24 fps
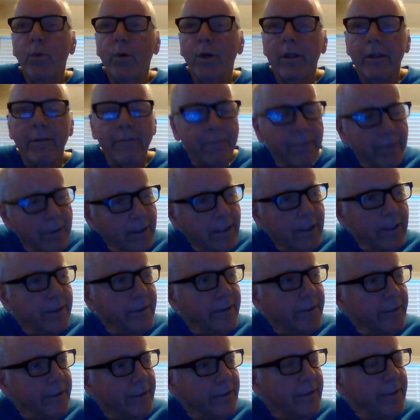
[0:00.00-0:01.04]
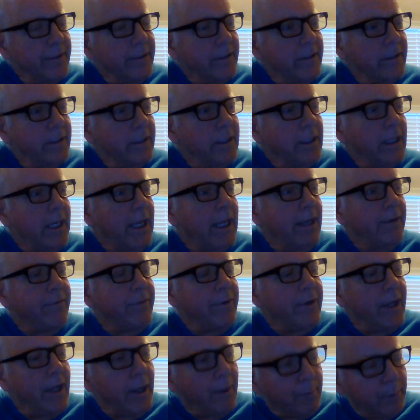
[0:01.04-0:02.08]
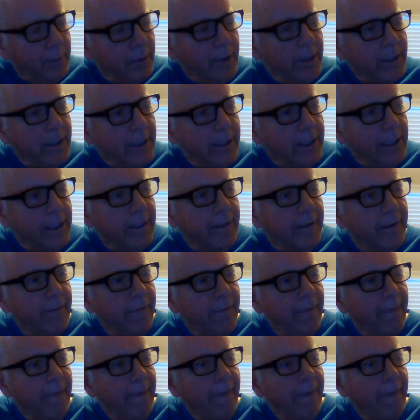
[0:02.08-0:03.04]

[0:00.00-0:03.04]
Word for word: with the Father if you're not praying